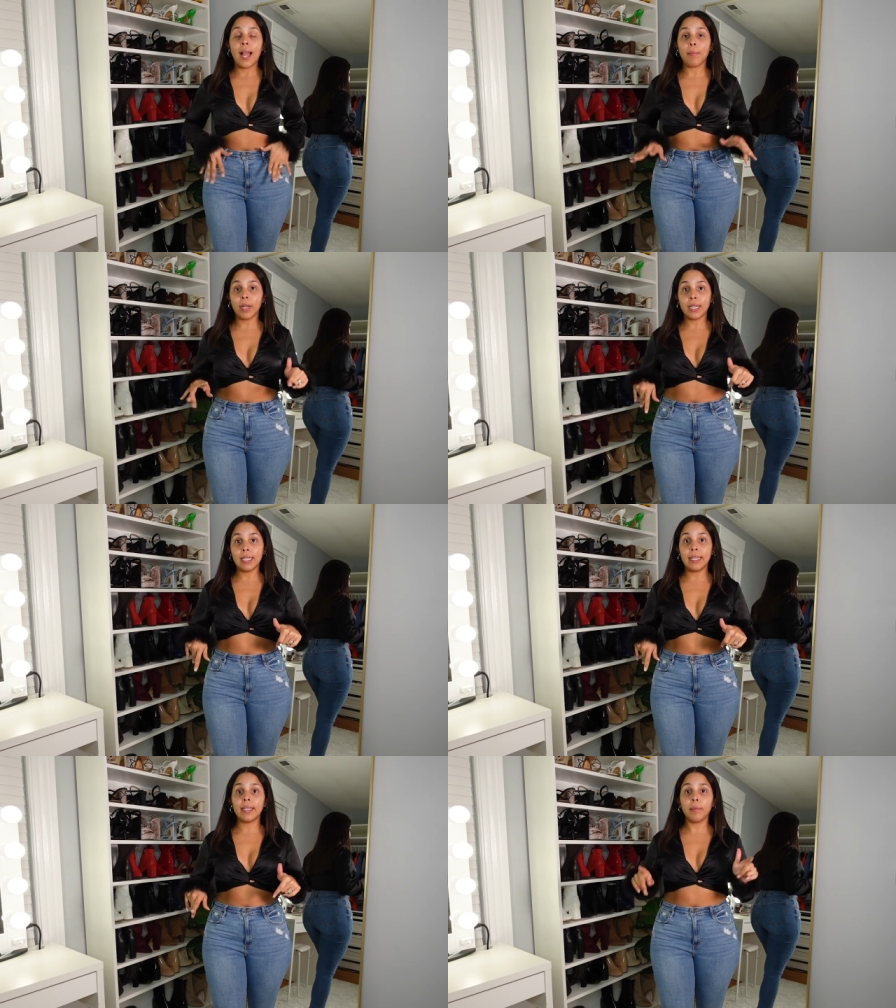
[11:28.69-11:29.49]
I'm gonna
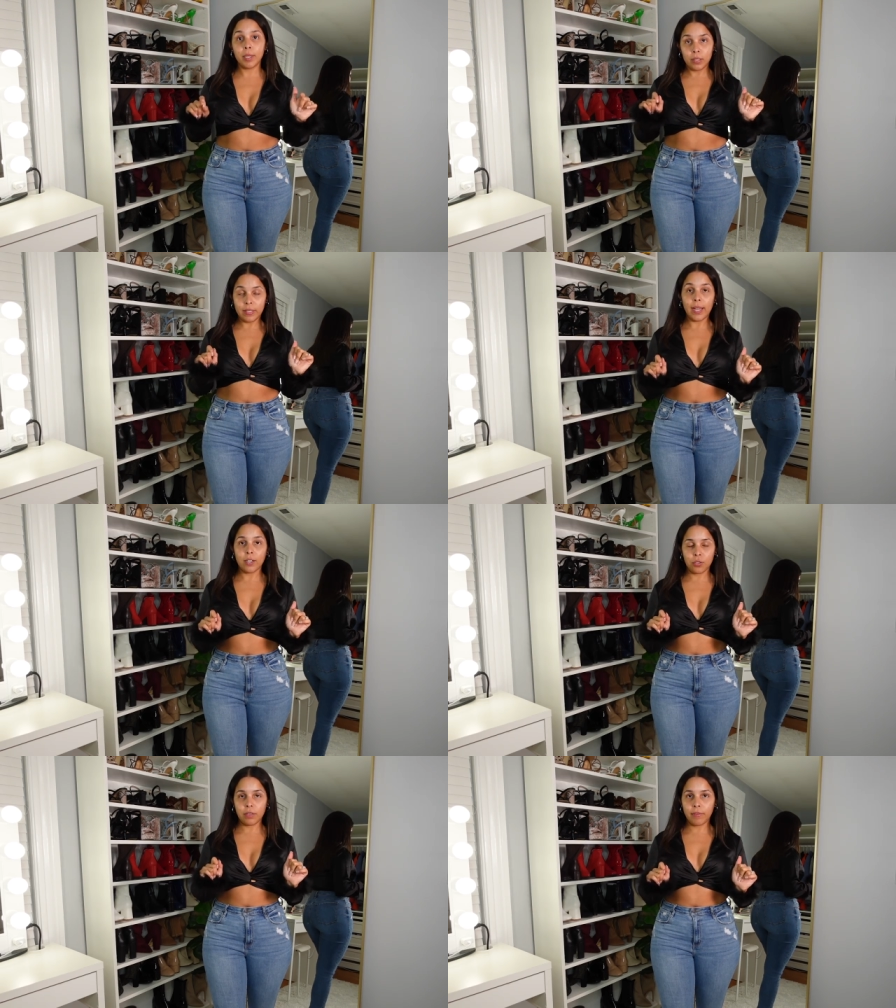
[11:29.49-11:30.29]
link it because I
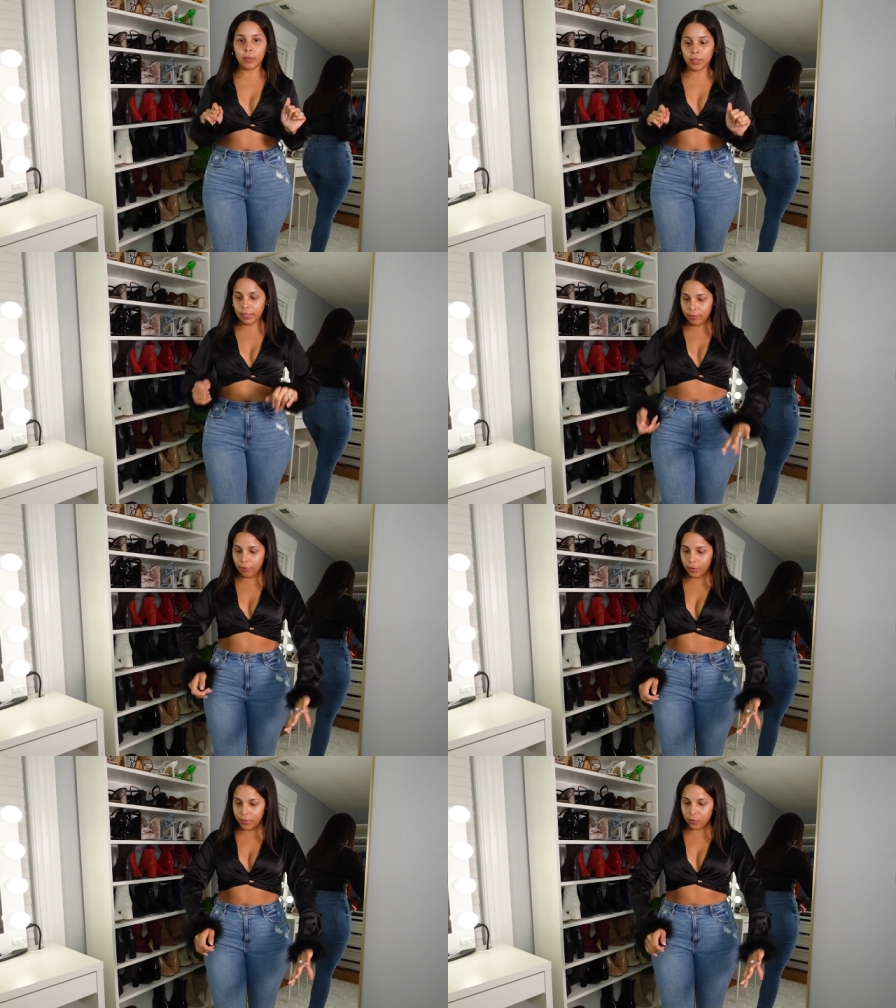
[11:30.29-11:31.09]
actually found the link
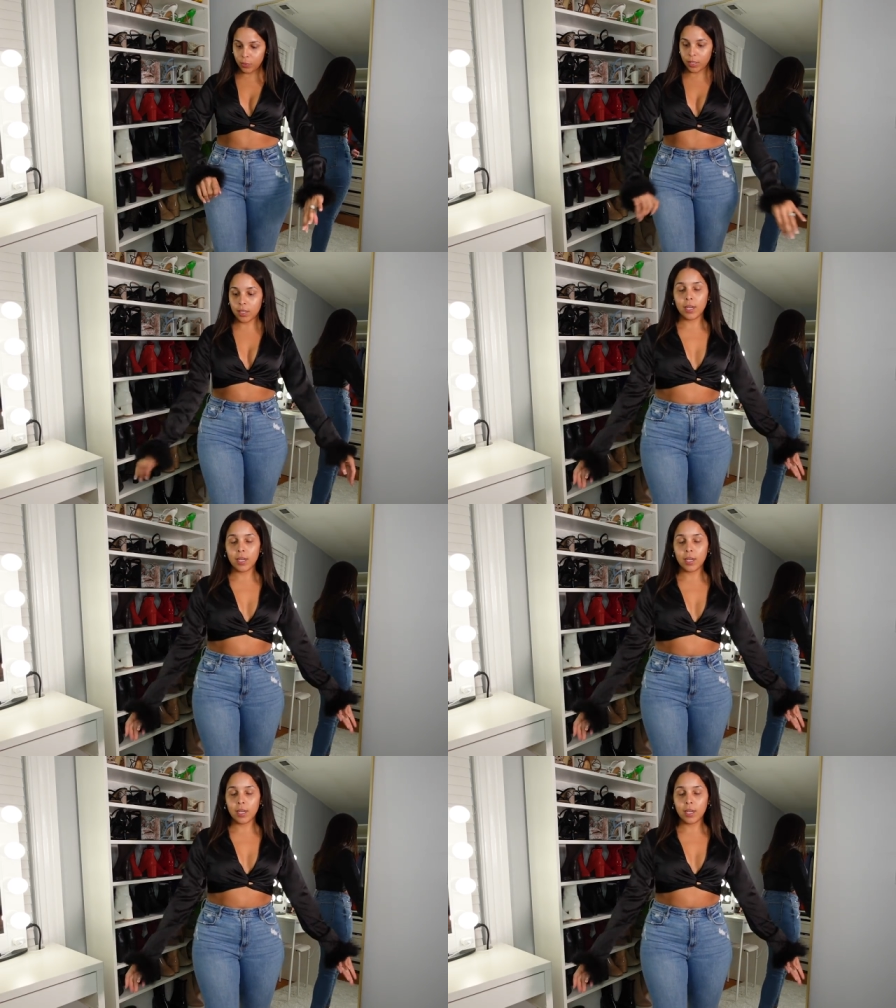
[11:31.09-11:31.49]
for this one